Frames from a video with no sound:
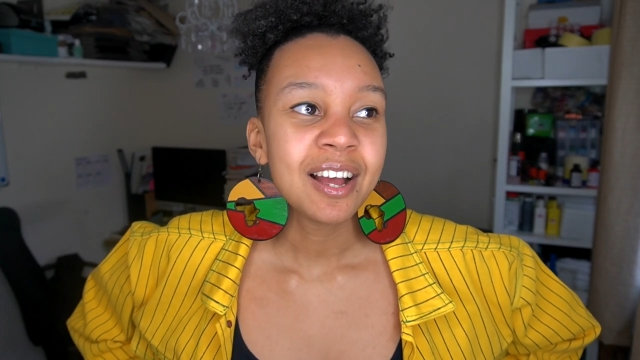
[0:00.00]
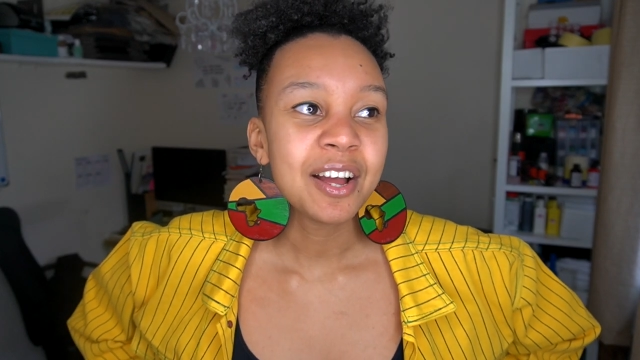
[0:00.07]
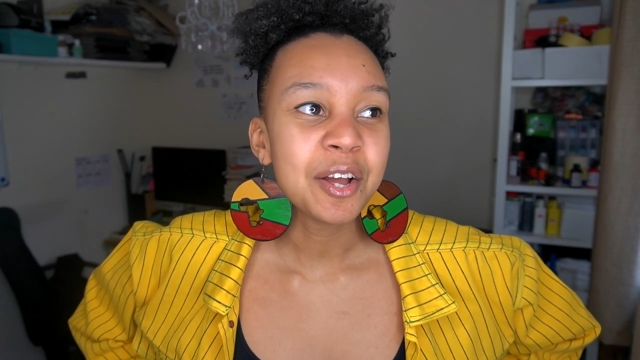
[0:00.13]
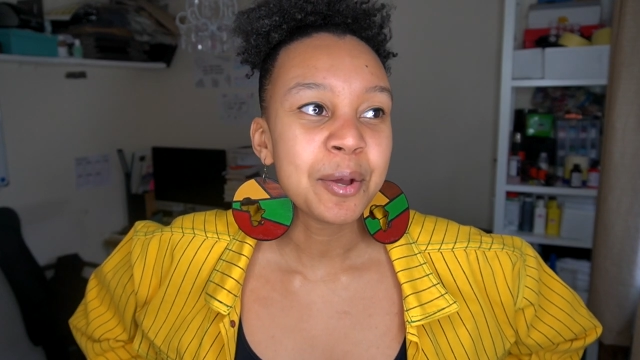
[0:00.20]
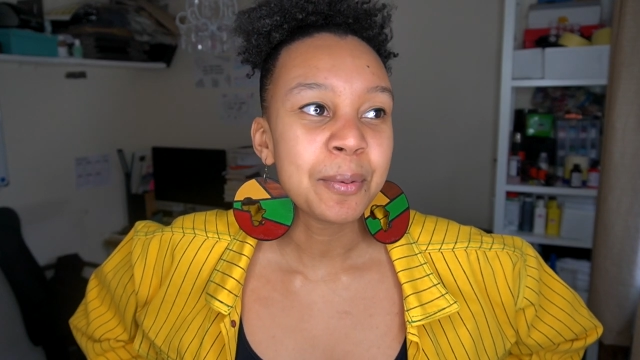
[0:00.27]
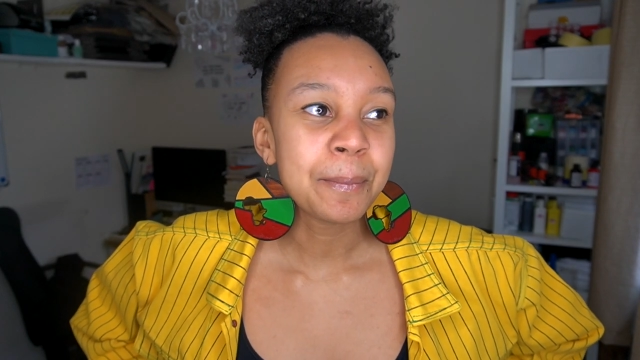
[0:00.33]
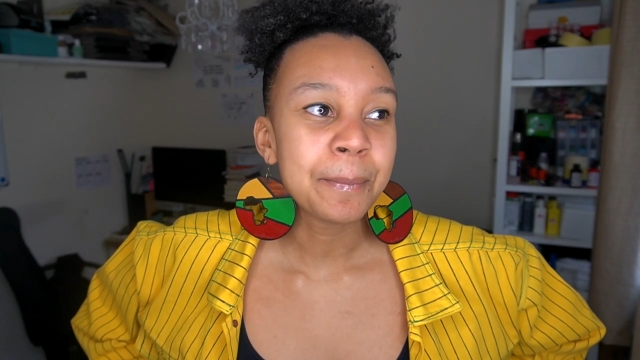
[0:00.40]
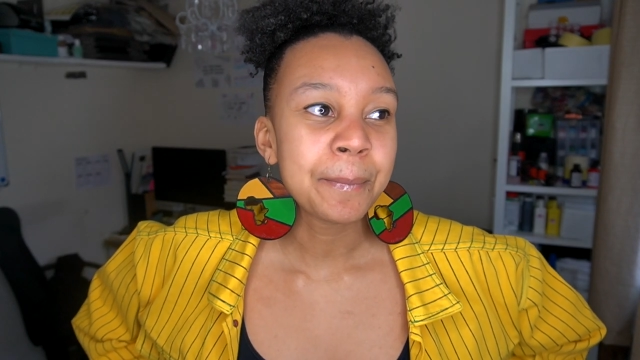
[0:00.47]

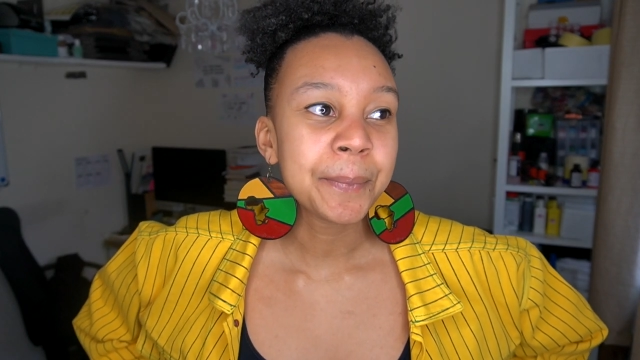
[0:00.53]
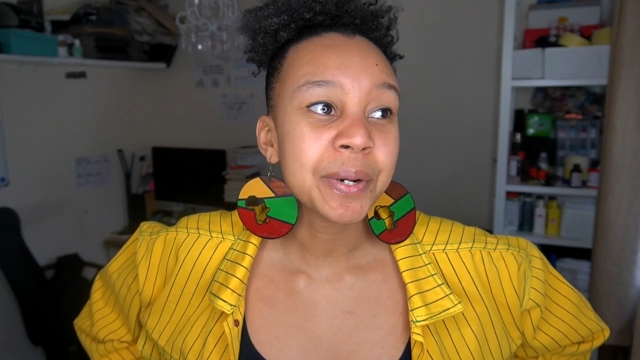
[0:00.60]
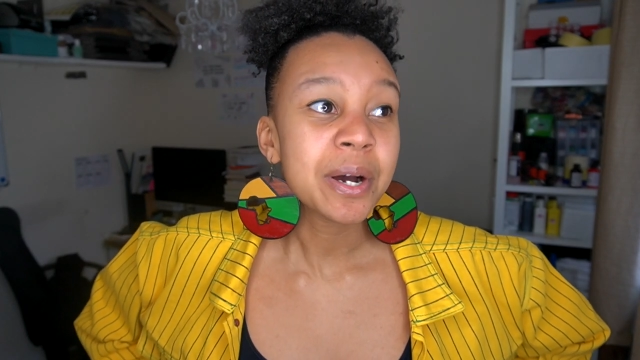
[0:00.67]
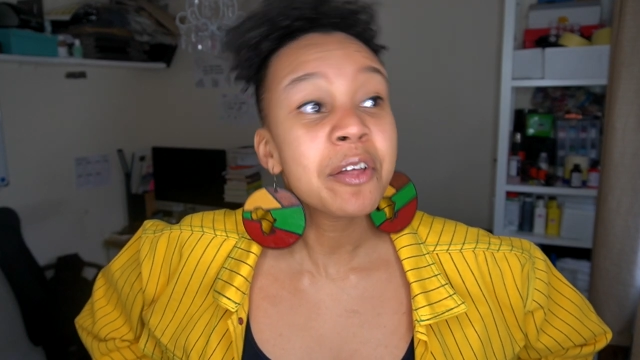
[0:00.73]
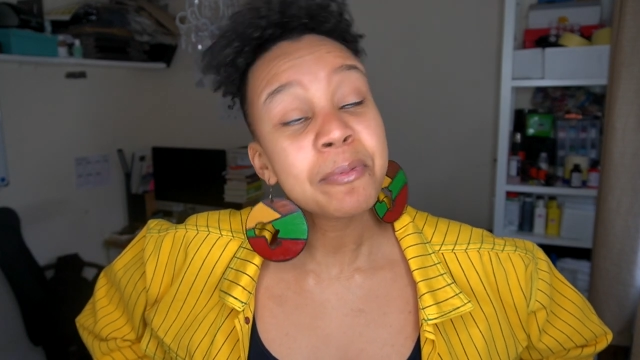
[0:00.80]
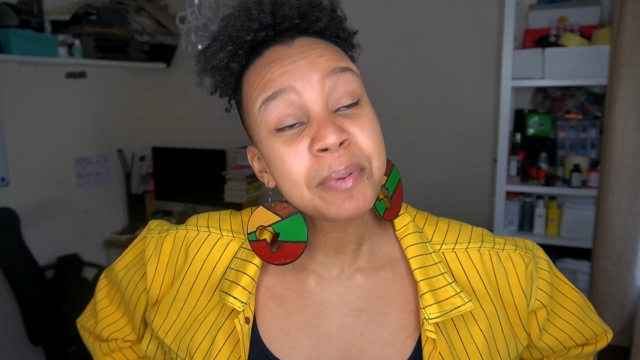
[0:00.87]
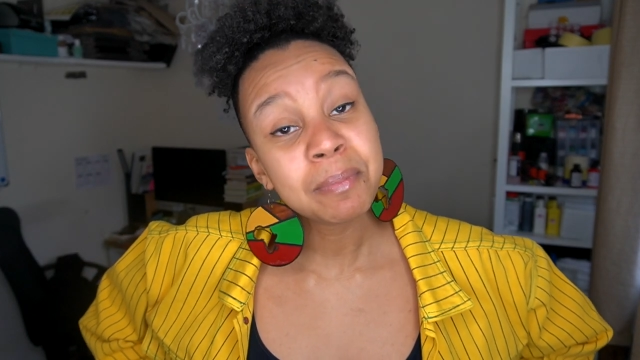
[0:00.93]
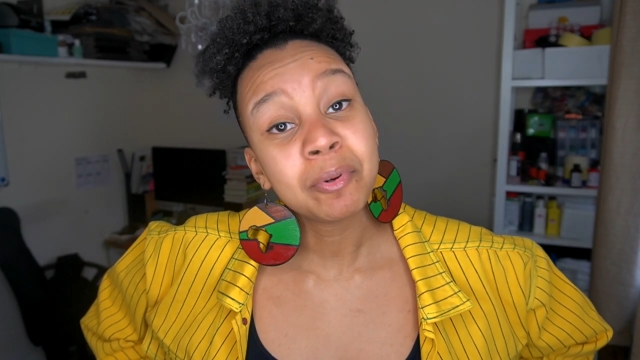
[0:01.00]
But
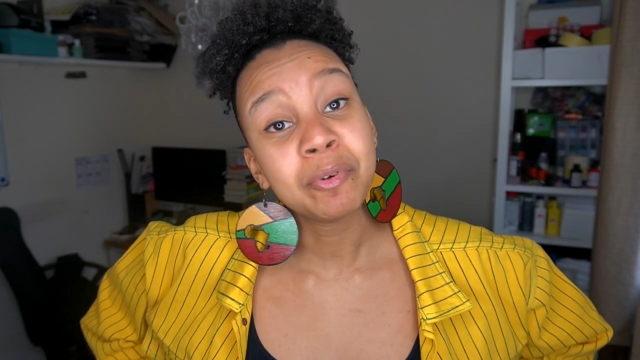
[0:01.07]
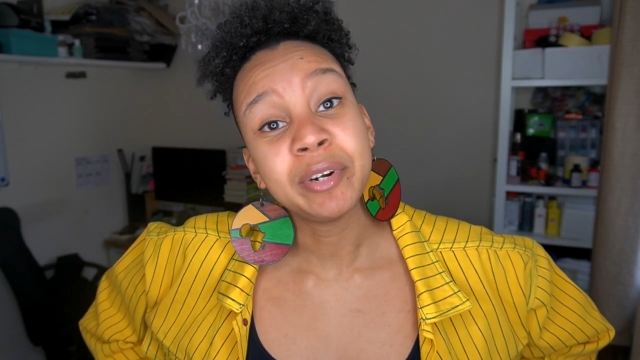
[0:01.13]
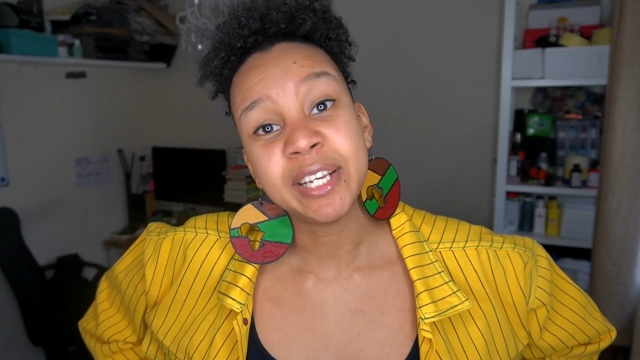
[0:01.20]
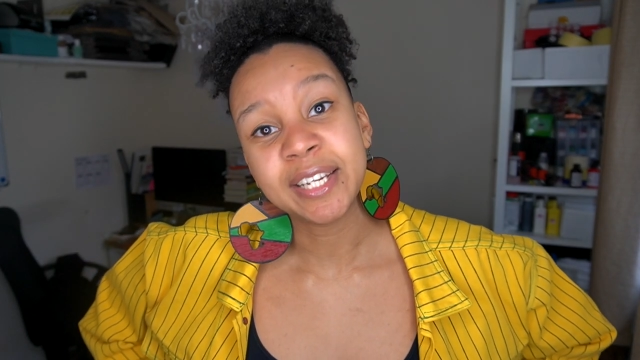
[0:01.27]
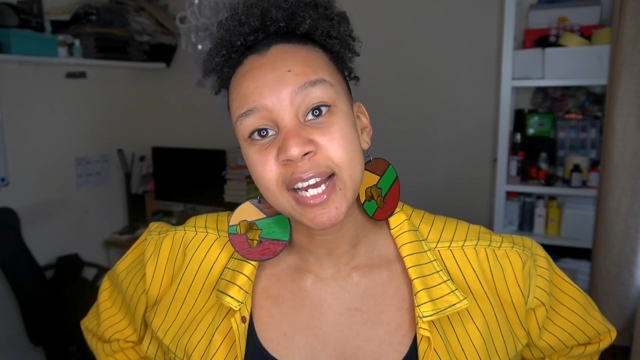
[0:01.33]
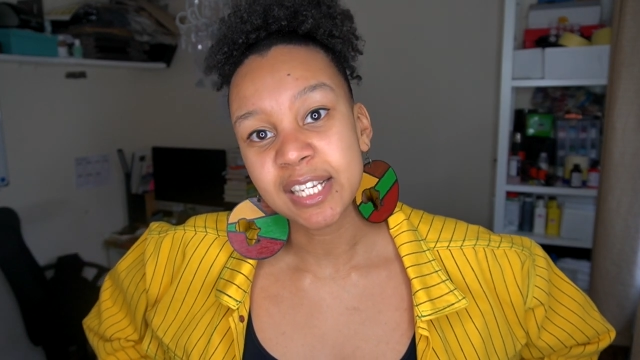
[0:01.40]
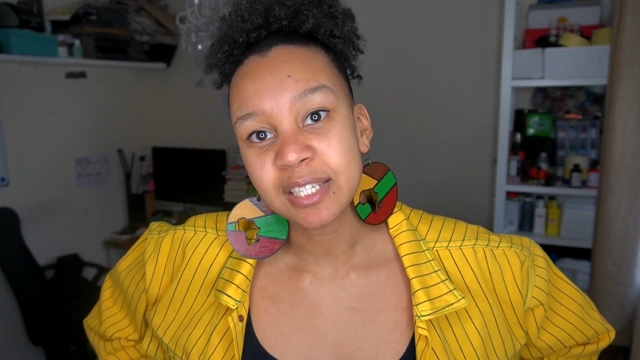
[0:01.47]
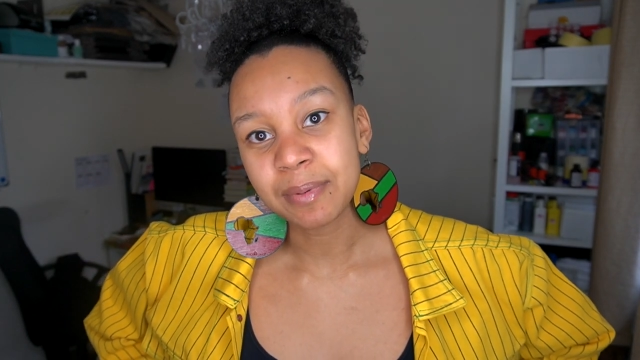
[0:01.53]
other people are
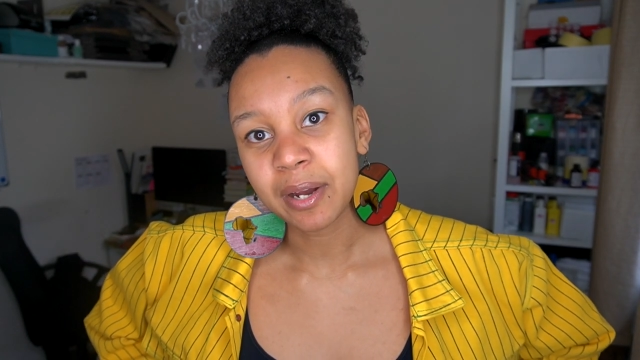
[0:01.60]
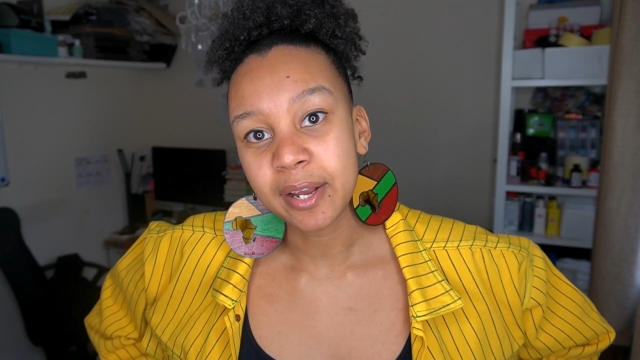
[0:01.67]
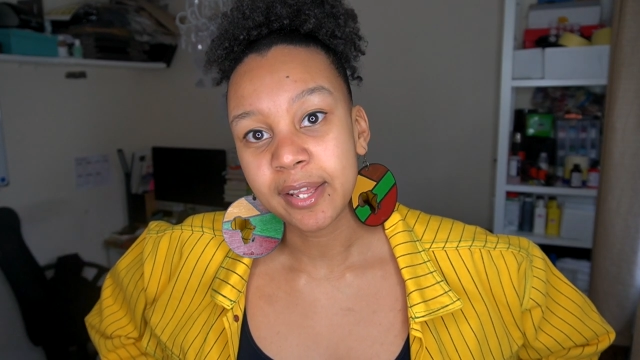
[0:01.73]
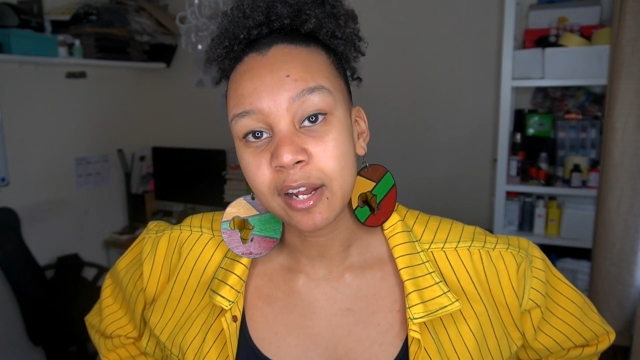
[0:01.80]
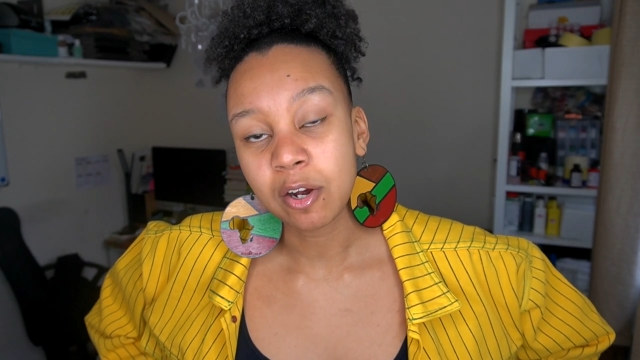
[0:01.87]
really nice about it.